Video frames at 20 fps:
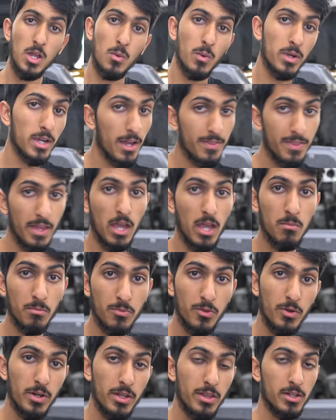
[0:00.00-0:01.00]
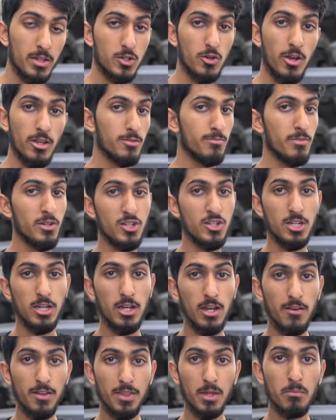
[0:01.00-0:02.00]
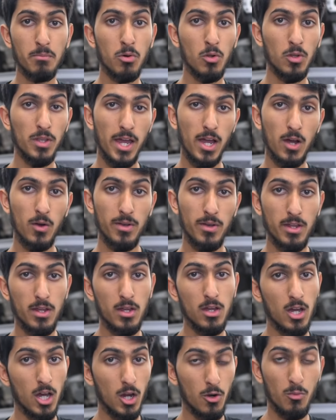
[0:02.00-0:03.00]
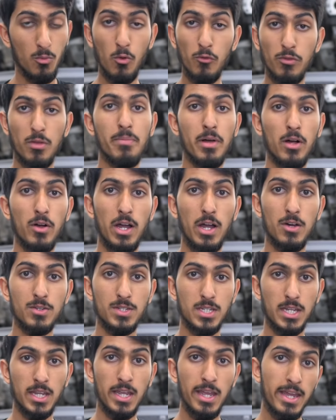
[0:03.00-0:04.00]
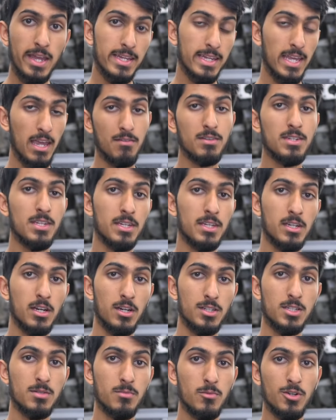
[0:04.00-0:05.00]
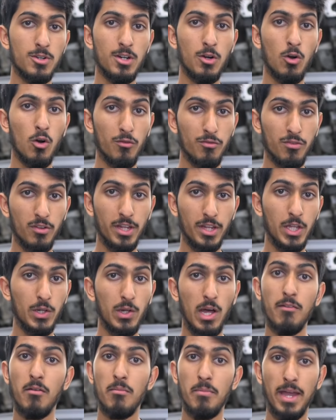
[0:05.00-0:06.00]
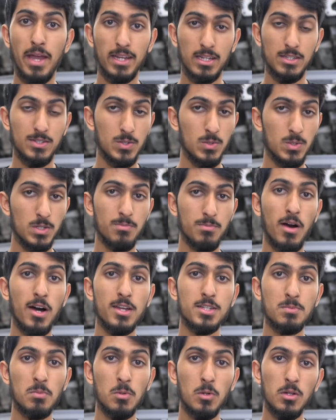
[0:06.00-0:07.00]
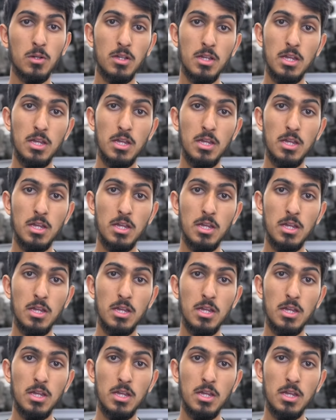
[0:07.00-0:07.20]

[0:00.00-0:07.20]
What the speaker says: We got the M3, the transmission and everything pulled out, removed the bell housing, gave it to the customer. Hopefully he'll have it back as soon as possible.